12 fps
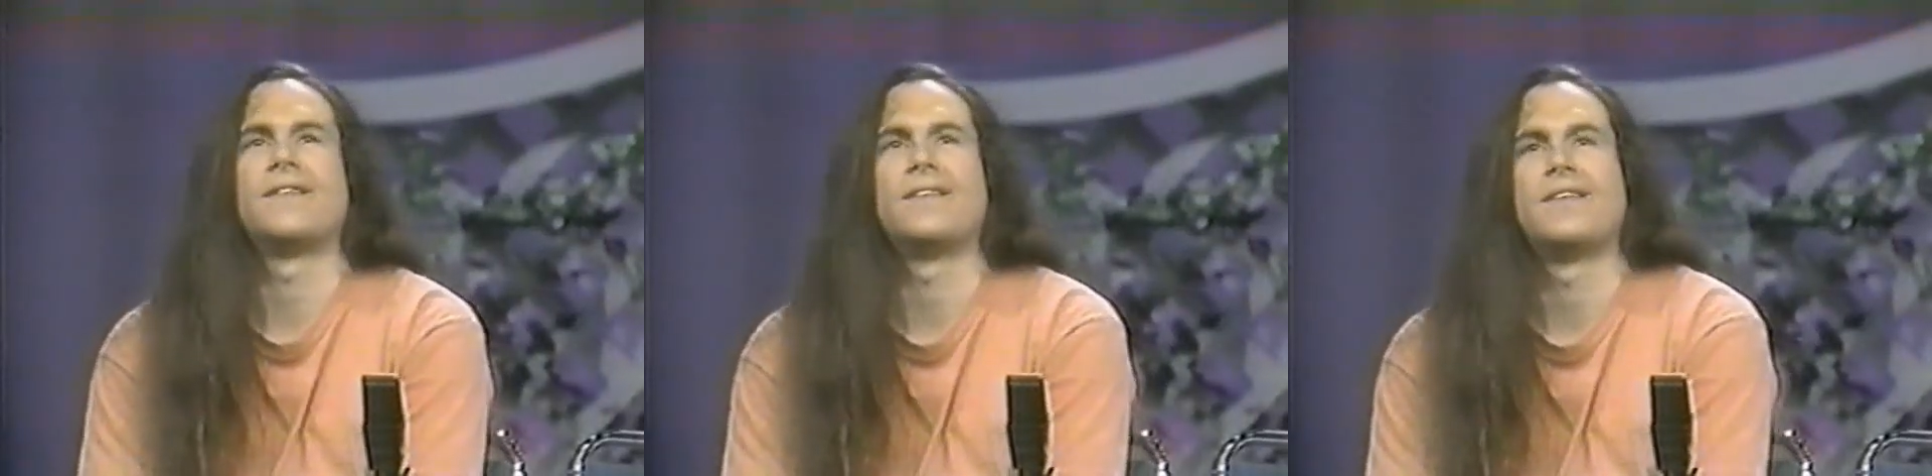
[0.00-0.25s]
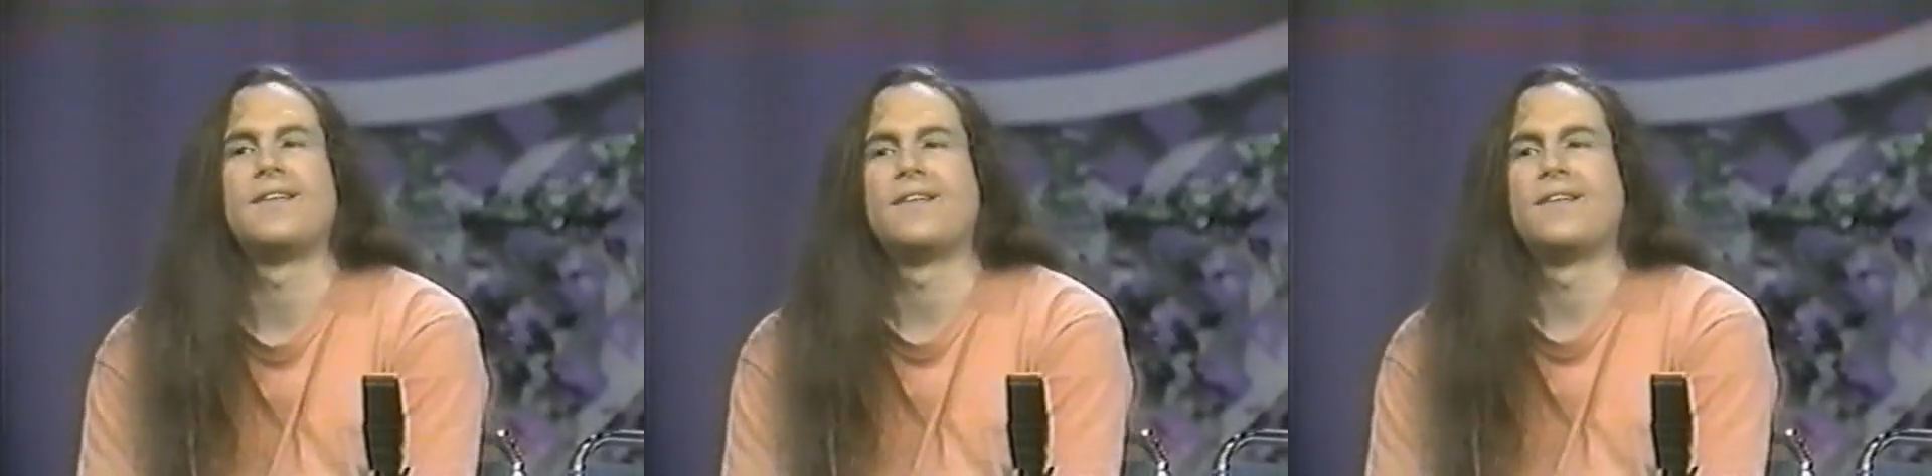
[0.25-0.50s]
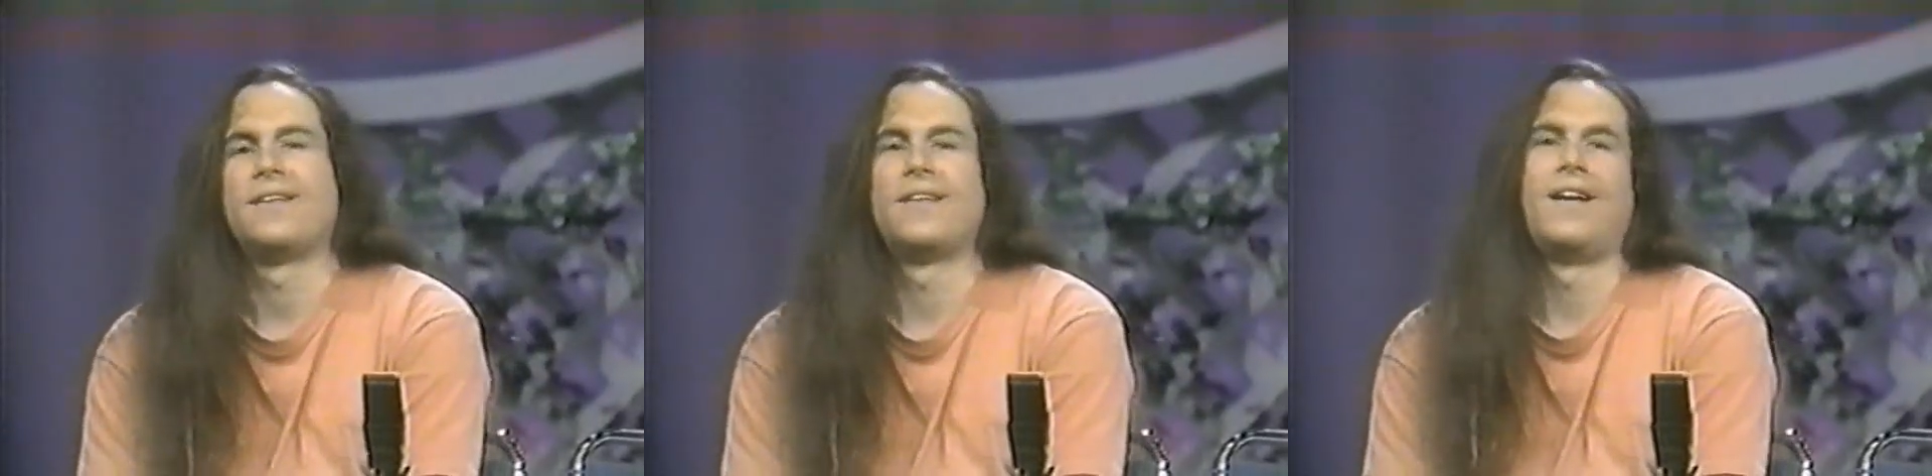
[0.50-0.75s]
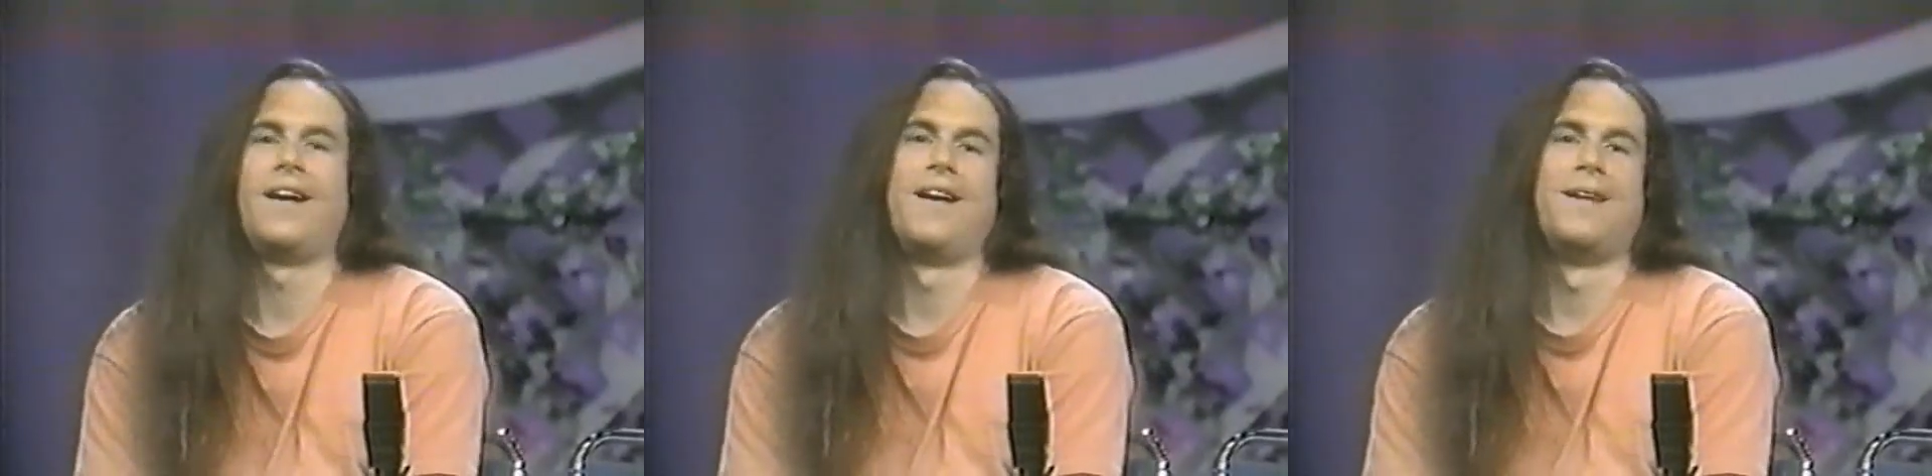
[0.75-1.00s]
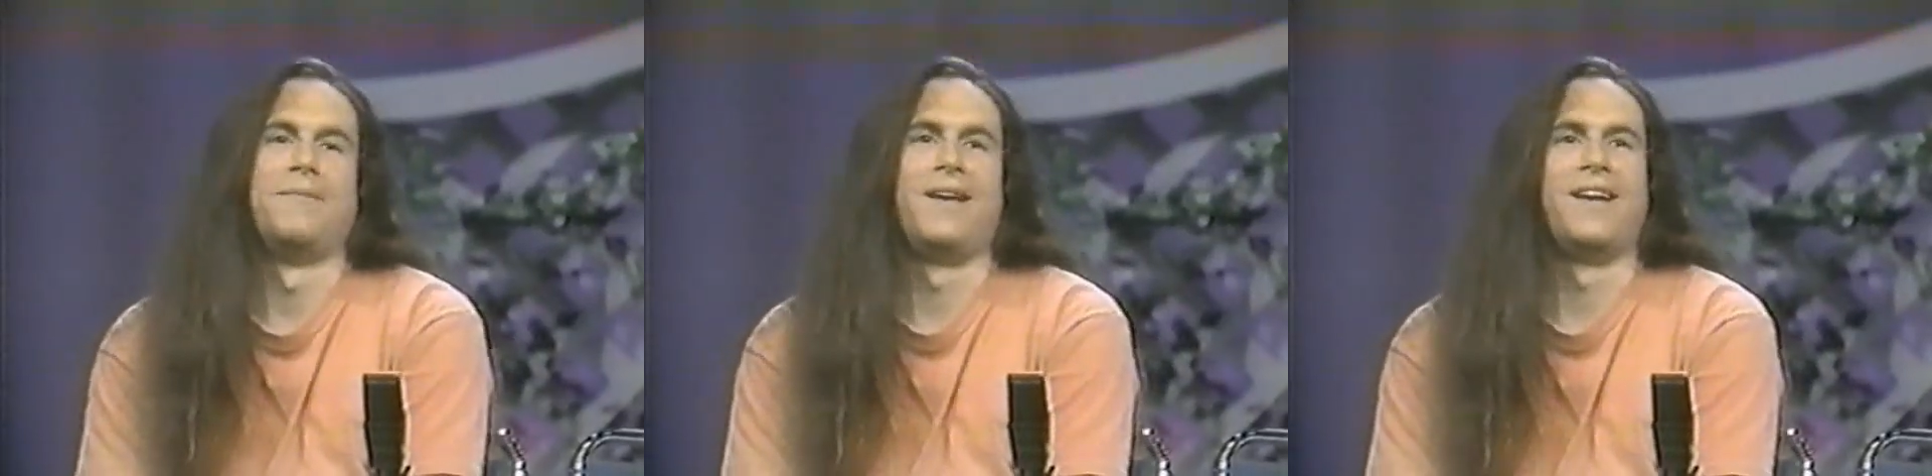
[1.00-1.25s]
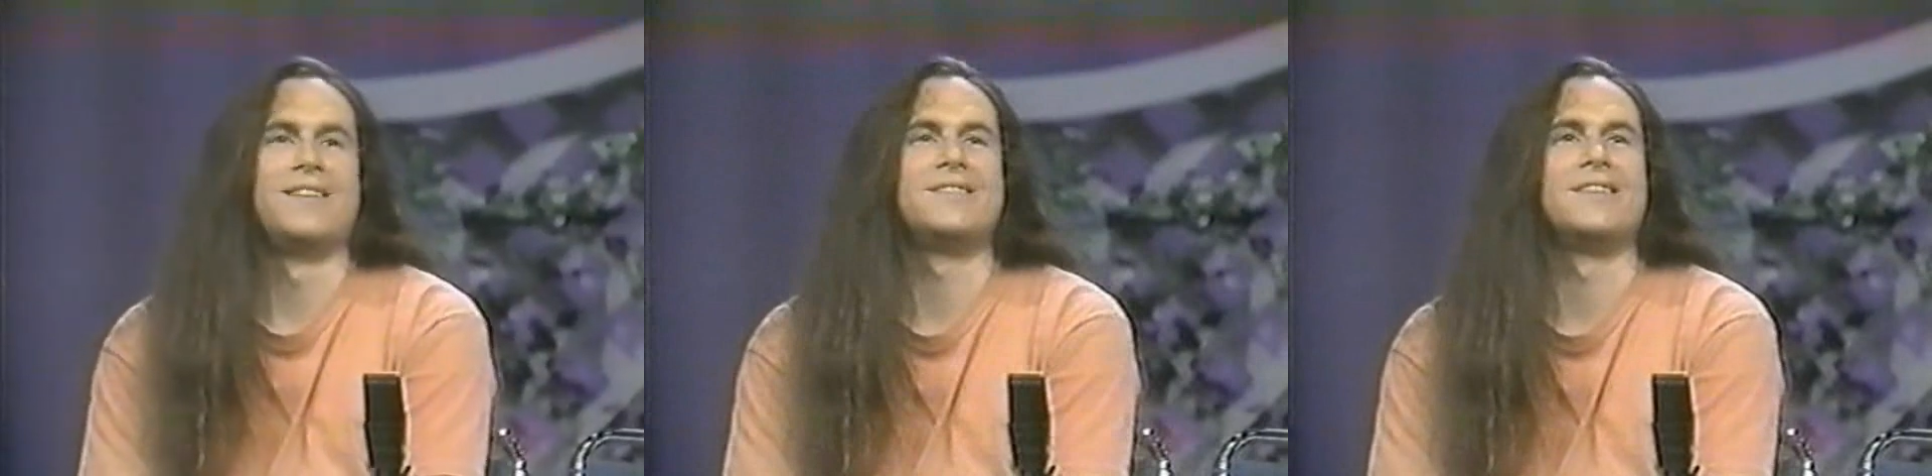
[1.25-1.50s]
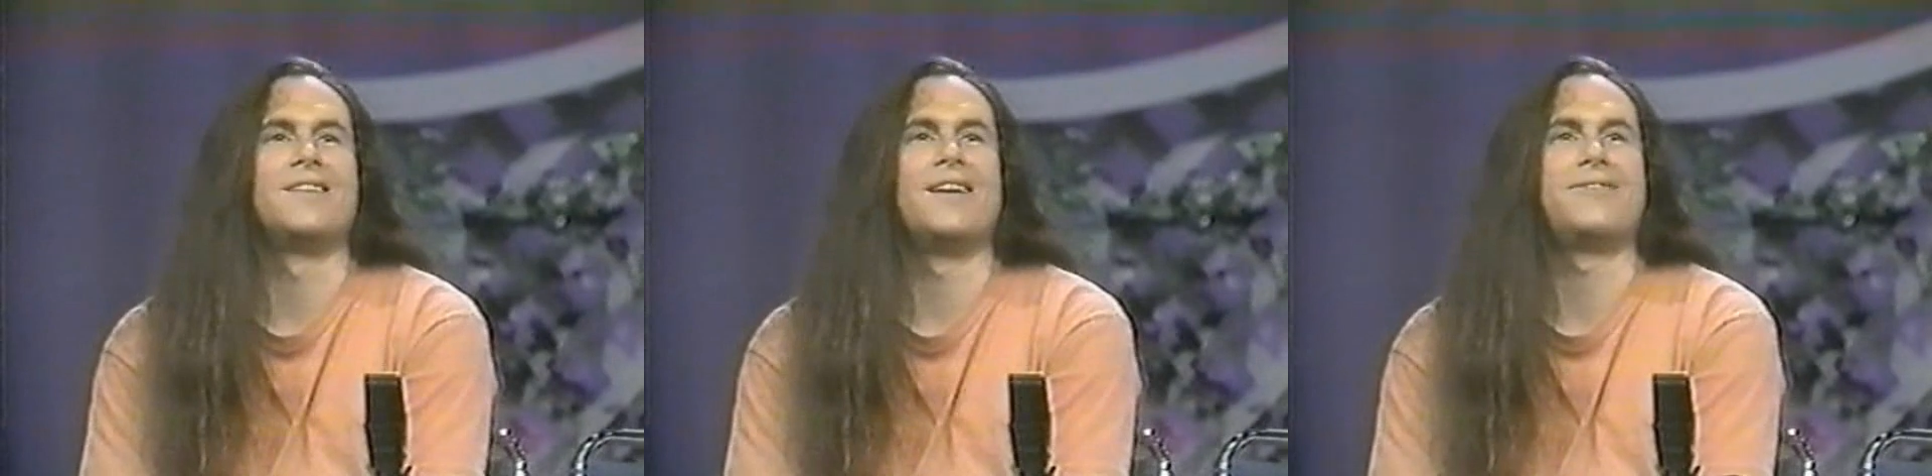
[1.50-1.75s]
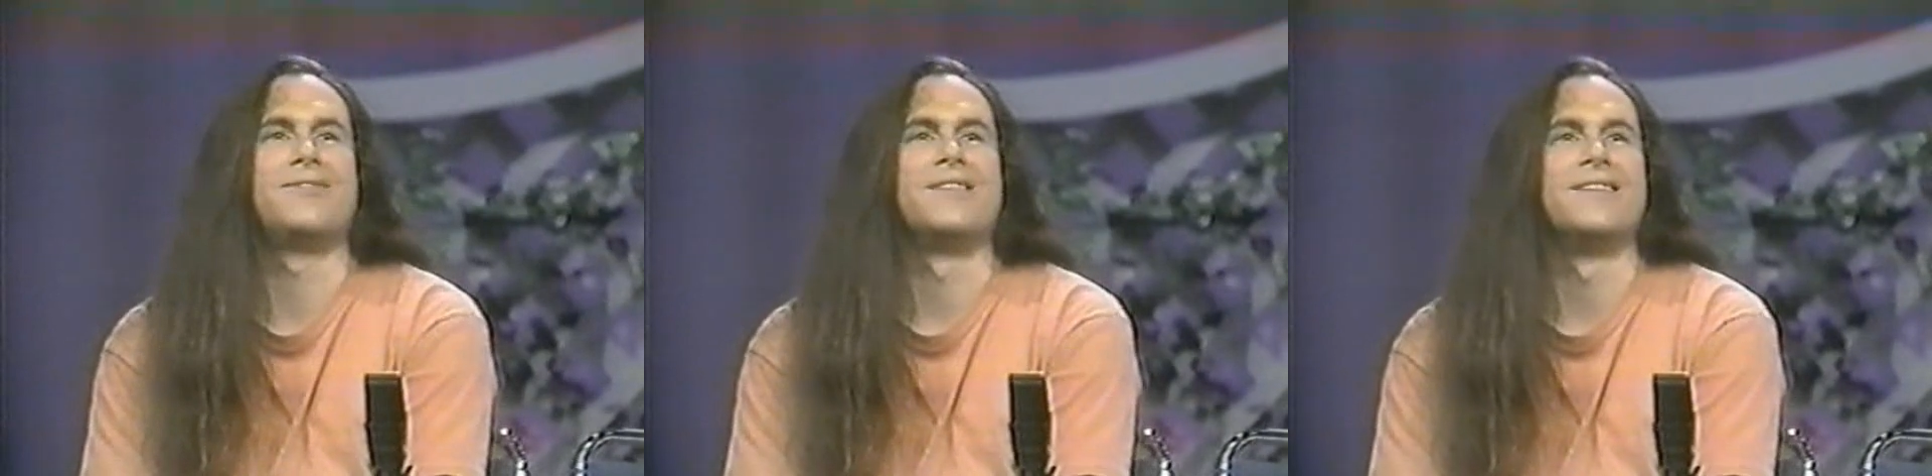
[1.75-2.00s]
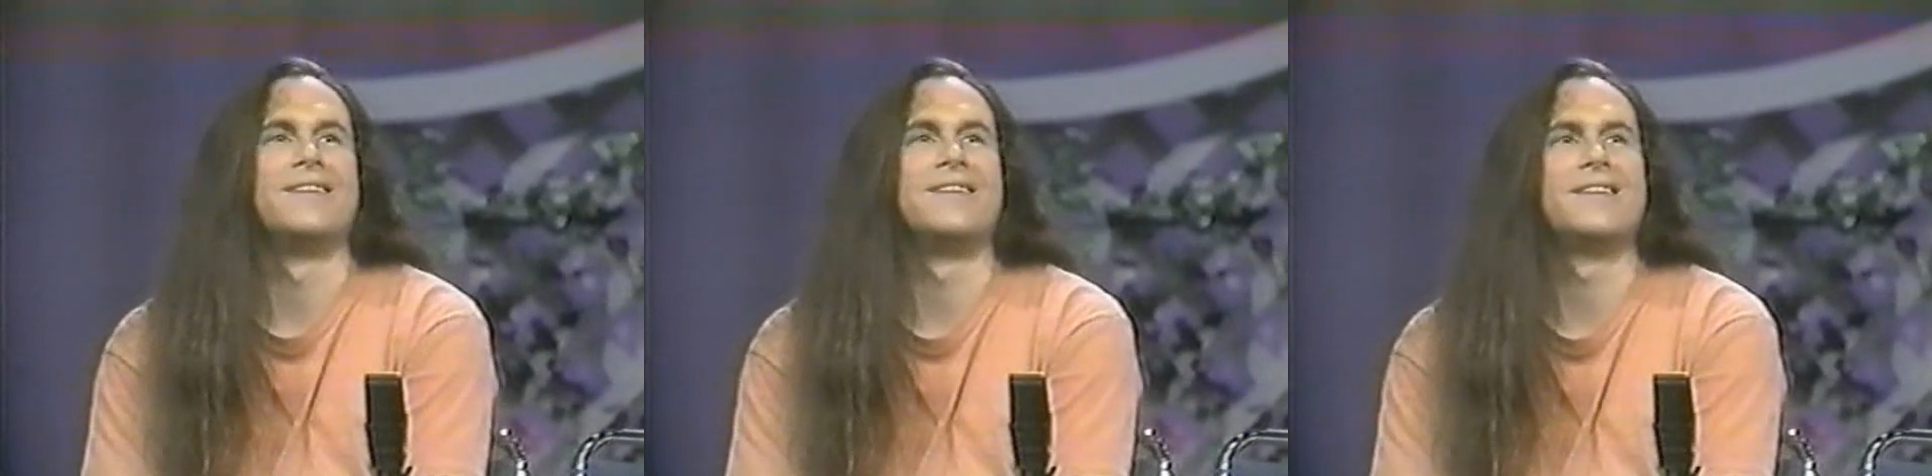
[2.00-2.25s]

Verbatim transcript: Oh, man, this is a tough one.